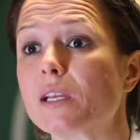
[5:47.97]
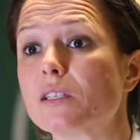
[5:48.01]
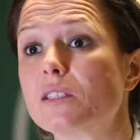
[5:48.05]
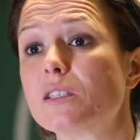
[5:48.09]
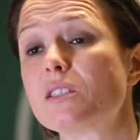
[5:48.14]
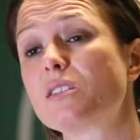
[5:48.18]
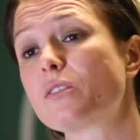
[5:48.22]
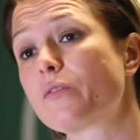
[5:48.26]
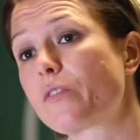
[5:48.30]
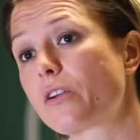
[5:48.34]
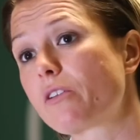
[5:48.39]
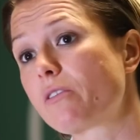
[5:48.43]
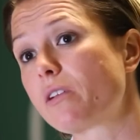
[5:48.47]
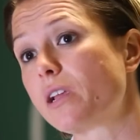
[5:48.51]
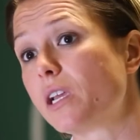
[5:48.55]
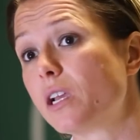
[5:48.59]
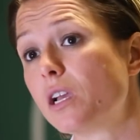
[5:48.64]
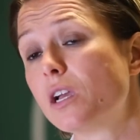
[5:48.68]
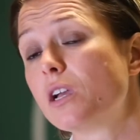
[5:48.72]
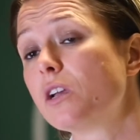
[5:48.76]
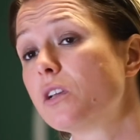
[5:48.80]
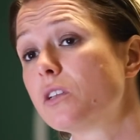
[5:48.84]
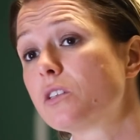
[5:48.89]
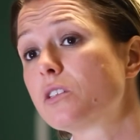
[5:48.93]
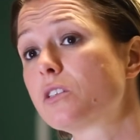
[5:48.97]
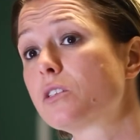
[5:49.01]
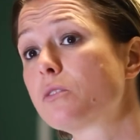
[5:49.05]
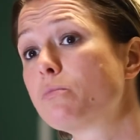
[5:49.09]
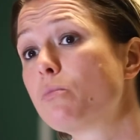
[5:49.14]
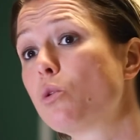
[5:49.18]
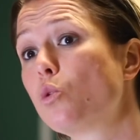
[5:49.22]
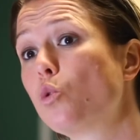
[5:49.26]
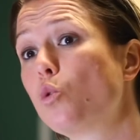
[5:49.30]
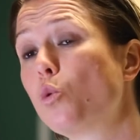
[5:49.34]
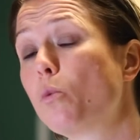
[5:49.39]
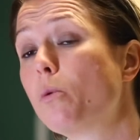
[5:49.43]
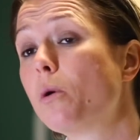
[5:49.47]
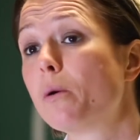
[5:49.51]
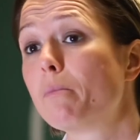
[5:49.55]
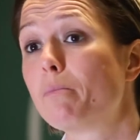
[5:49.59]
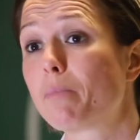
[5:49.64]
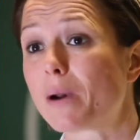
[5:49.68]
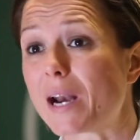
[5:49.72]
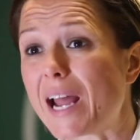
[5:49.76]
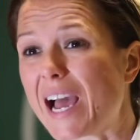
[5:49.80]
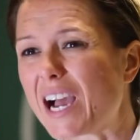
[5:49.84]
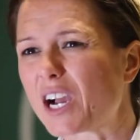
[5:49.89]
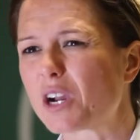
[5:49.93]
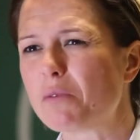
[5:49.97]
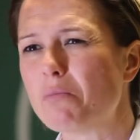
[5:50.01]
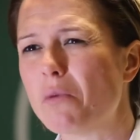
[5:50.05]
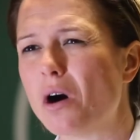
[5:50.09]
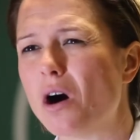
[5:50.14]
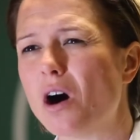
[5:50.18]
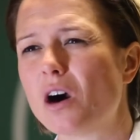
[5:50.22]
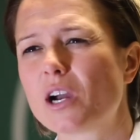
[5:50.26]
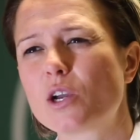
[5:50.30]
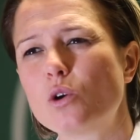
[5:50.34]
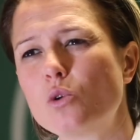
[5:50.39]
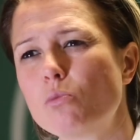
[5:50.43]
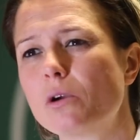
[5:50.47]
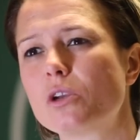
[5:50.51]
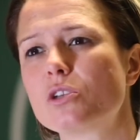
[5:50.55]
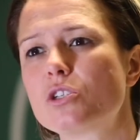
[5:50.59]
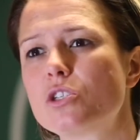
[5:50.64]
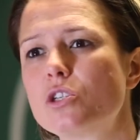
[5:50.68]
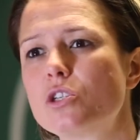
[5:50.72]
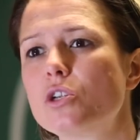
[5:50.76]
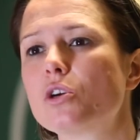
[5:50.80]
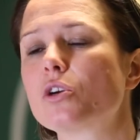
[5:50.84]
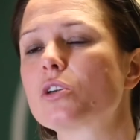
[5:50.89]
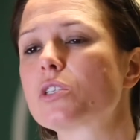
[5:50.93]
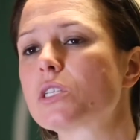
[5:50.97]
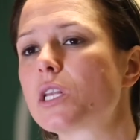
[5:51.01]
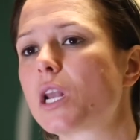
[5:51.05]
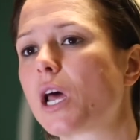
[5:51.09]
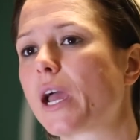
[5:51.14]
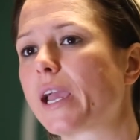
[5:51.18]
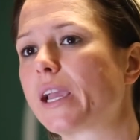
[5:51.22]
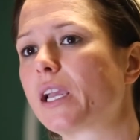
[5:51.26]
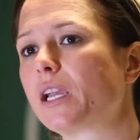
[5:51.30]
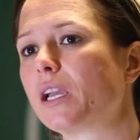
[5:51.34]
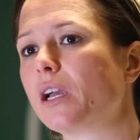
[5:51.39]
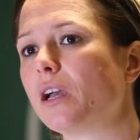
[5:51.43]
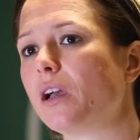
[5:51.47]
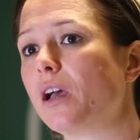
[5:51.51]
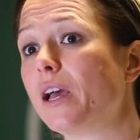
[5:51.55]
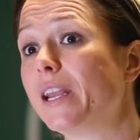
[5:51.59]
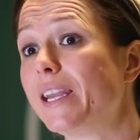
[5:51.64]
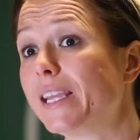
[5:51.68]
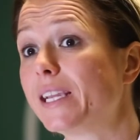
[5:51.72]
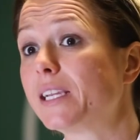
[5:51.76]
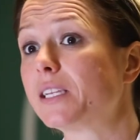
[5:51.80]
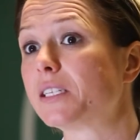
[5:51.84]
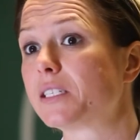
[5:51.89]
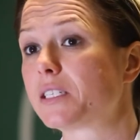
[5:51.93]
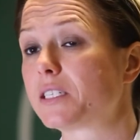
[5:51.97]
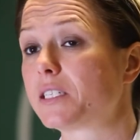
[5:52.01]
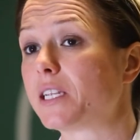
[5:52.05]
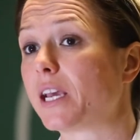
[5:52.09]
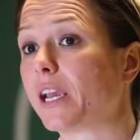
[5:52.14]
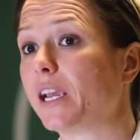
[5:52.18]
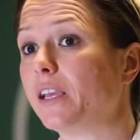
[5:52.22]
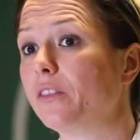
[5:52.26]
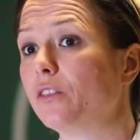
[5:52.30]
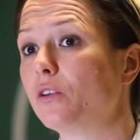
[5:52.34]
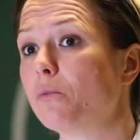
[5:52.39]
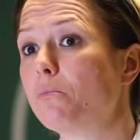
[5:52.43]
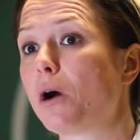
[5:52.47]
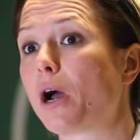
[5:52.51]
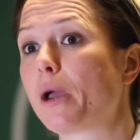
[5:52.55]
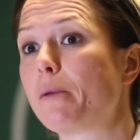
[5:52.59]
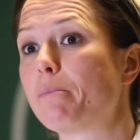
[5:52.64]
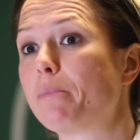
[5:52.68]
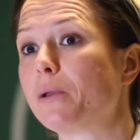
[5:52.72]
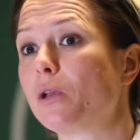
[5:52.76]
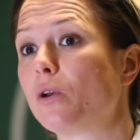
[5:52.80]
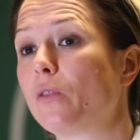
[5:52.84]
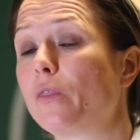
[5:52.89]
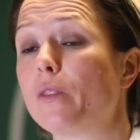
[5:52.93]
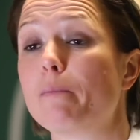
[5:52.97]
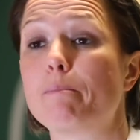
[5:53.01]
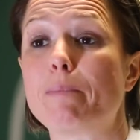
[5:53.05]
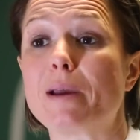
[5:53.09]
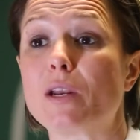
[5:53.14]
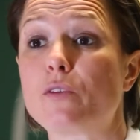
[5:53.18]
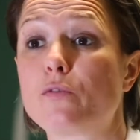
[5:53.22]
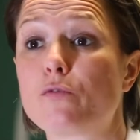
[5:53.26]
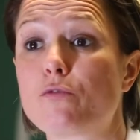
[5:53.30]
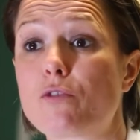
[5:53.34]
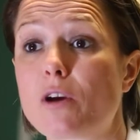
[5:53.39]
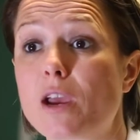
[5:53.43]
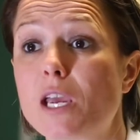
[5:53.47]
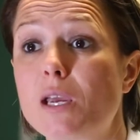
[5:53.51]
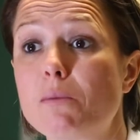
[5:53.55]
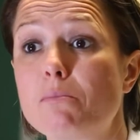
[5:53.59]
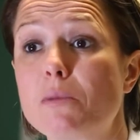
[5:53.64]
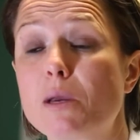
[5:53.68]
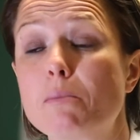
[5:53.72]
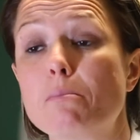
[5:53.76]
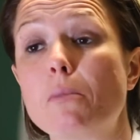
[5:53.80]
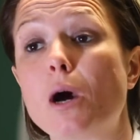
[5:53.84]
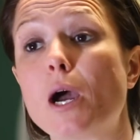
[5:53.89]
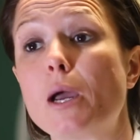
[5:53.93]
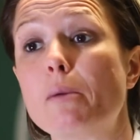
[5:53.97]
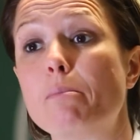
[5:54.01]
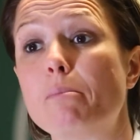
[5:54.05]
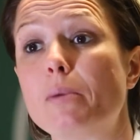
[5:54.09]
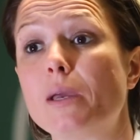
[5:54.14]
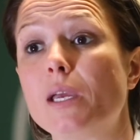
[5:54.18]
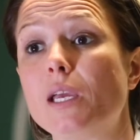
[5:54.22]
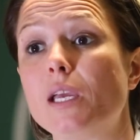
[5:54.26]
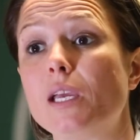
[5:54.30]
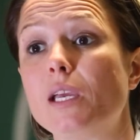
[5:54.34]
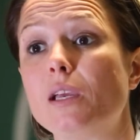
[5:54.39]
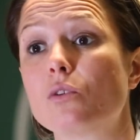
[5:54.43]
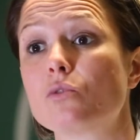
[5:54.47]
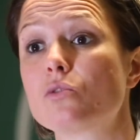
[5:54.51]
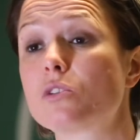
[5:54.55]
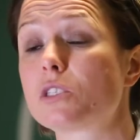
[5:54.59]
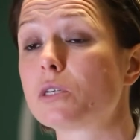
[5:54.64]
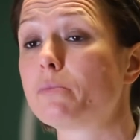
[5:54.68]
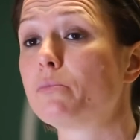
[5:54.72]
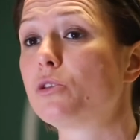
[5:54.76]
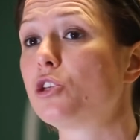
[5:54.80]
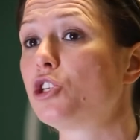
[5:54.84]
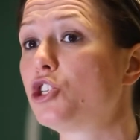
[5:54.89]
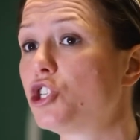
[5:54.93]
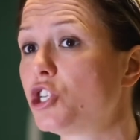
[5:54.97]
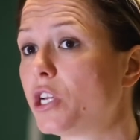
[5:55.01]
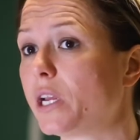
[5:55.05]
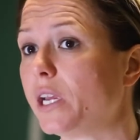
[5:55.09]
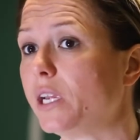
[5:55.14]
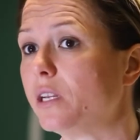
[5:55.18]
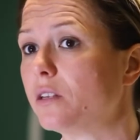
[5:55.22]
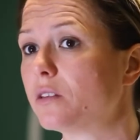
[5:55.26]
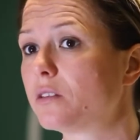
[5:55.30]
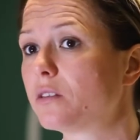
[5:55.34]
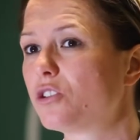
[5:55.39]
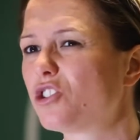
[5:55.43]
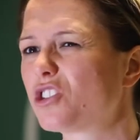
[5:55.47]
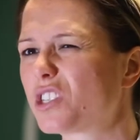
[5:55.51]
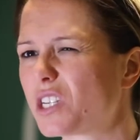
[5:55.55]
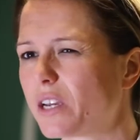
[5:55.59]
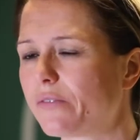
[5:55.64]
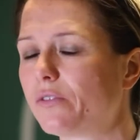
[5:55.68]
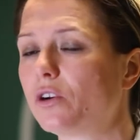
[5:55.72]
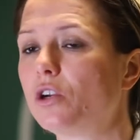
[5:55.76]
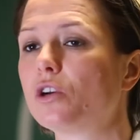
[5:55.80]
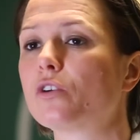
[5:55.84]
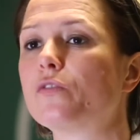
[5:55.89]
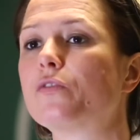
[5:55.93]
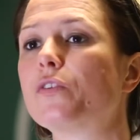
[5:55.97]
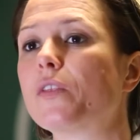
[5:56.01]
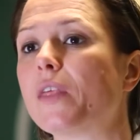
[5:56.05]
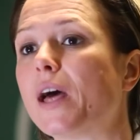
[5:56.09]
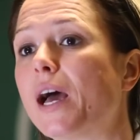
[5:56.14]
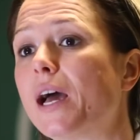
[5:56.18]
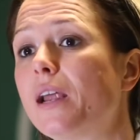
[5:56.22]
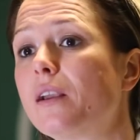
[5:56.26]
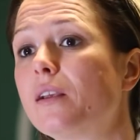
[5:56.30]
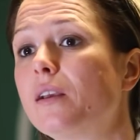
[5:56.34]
It's a very small black mark. It almost looks like an ink stain that might be on the bed frame. It might be on some of the sheets. So just have a look for that.